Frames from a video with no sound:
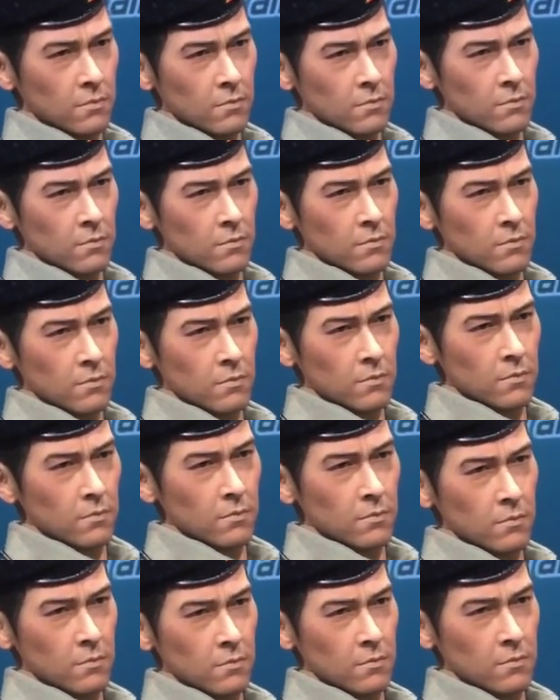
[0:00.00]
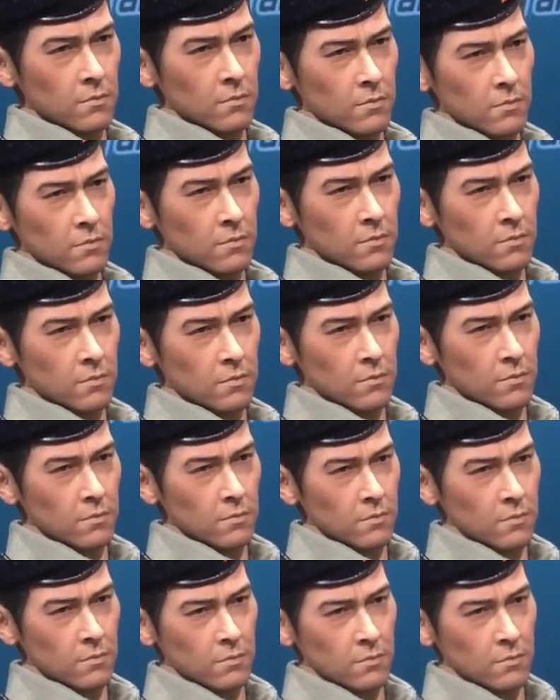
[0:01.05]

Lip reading: (silence)